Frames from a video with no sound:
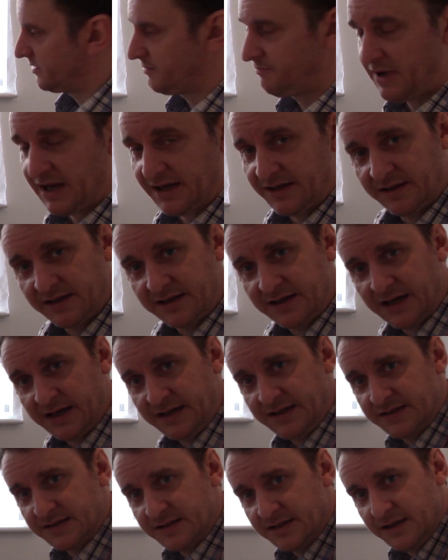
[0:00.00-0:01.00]
Back of the
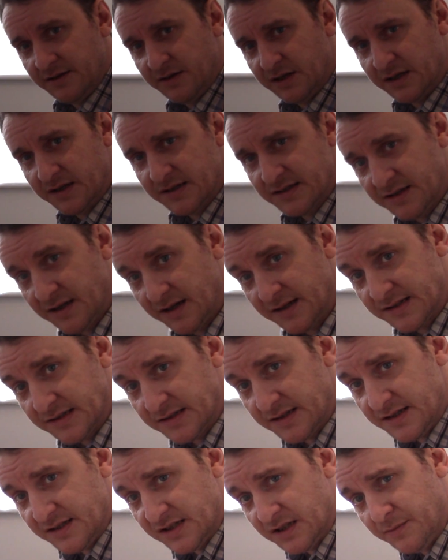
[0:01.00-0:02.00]
case, so you're going to start to
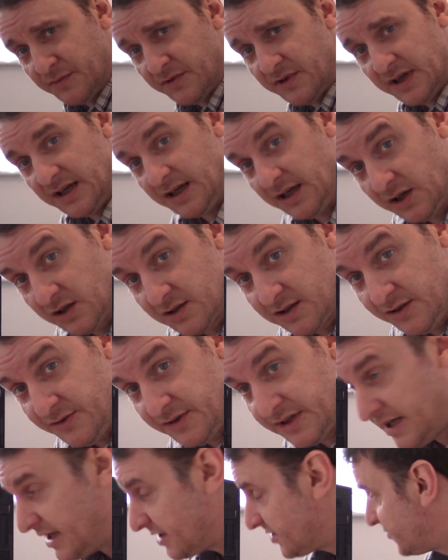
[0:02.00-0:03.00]
see some of the
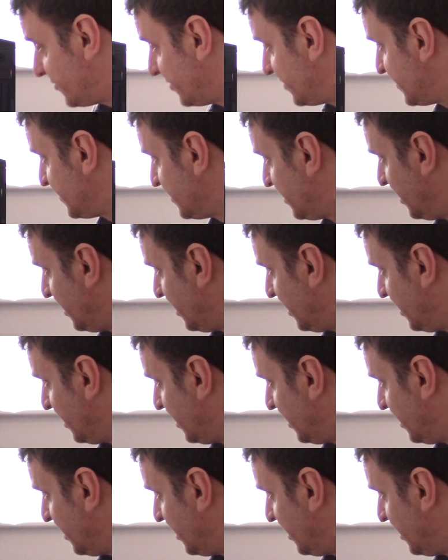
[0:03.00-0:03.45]
included extras.